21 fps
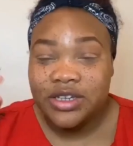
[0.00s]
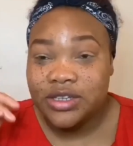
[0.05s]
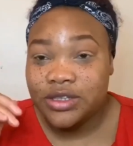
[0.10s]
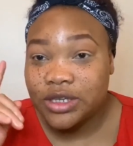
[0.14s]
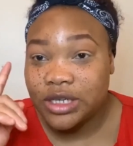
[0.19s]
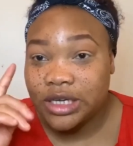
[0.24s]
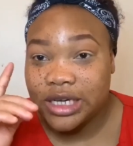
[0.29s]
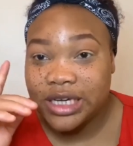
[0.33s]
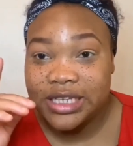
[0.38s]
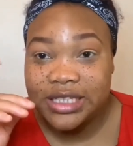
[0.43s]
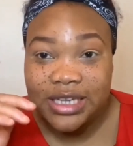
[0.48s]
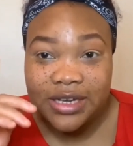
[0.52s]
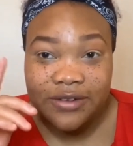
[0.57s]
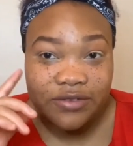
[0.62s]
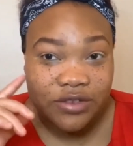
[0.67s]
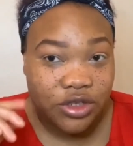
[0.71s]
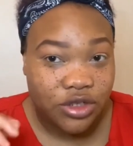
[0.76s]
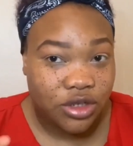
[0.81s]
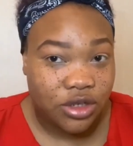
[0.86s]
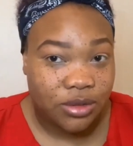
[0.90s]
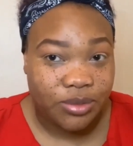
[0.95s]
So guys,
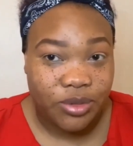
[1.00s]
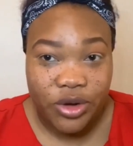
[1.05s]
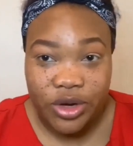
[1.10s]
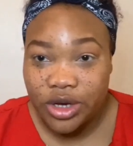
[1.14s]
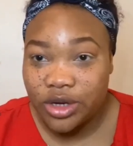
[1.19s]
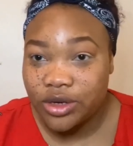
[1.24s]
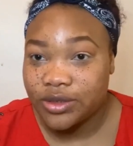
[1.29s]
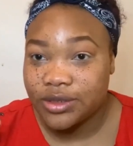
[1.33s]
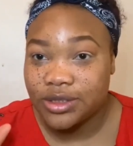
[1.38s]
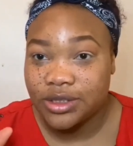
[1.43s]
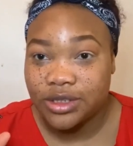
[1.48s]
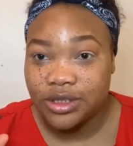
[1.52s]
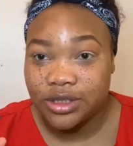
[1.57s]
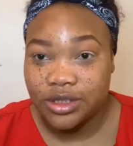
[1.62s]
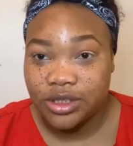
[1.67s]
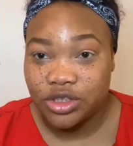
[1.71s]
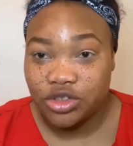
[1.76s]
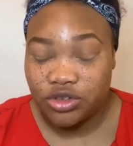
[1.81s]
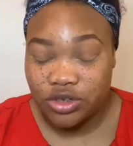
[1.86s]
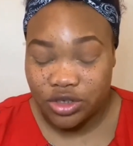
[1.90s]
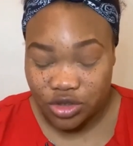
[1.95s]
after putting on
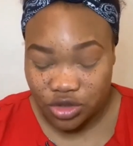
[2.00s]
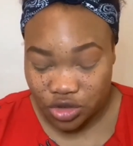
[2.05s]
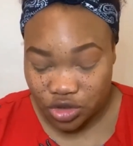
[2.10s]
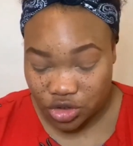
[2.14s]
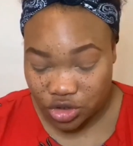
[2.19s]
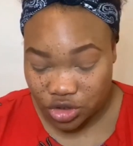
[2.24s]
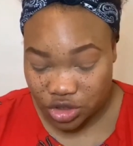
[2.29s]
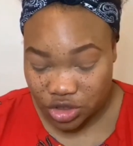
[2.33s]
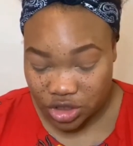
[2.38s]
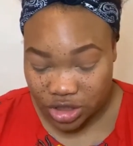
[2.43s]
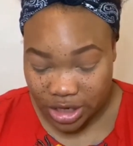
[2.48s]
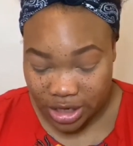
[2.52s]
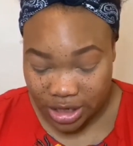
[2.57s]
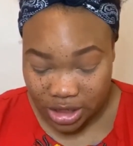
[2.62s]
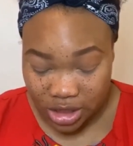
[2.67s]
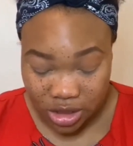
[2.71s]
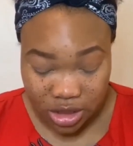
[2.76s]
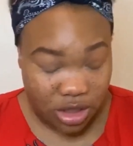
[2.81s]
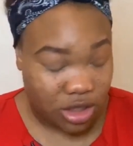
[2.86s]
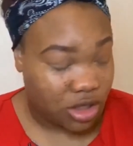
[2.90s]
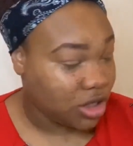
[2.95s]
the transition
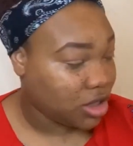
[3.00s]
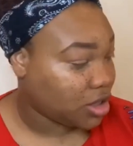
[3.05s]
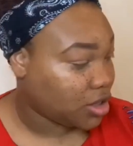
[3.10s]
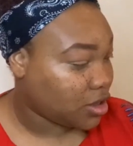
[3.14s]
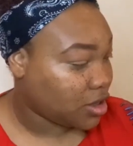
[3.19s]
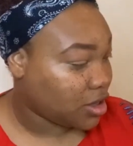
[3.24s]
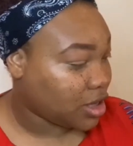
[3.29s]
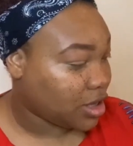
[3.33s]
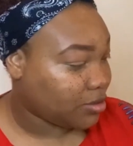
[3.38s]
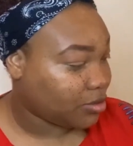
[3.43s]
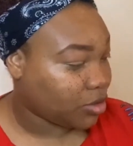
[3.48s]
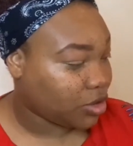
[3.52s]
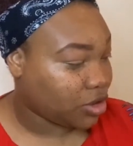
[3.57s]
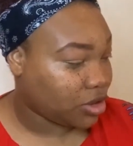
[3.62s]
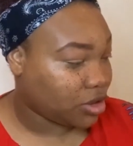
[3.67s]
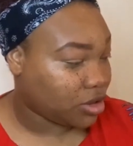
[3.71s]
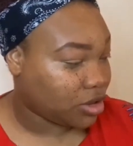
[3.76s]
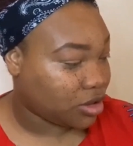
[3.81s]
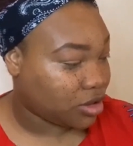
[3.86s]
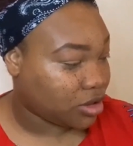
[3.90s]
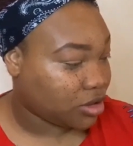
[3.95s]
shade, I'm
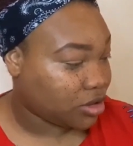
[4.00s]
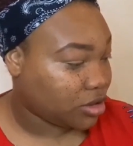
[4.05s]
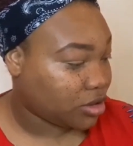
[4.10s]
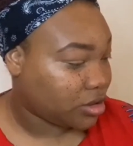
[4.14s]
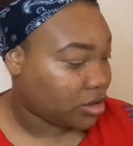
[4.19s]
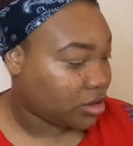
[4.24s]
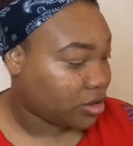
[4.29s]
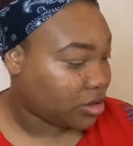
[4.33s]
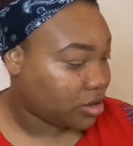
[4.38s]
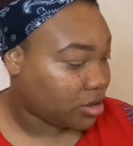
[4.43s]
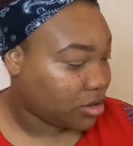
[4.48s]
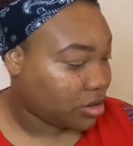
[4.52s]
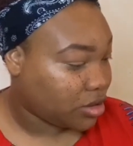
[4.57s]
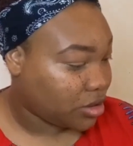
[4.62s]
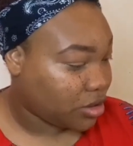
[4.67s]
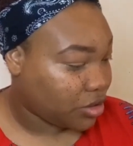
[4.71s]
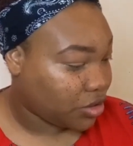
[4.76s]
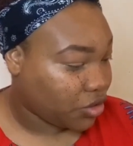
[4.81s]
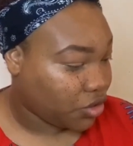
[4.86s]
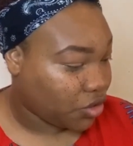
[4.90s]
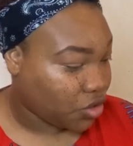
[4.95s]
gonna
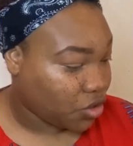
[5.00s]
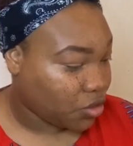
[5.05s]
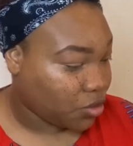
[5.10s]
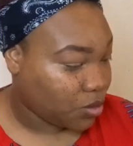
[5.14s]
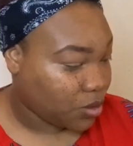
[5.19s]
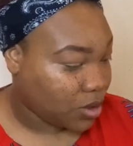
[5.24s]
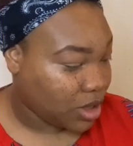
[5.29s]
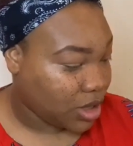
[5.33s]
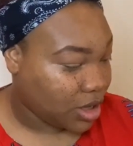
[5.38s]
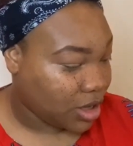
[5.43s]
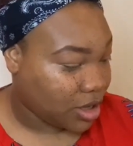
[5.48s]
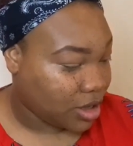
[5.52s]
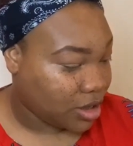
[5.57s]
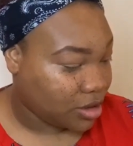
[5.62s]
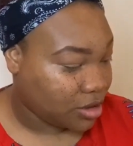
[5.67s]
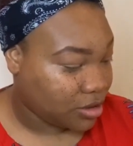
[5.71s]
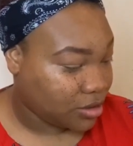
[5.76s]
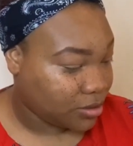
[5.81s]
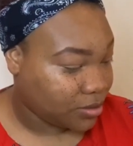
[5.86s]
go in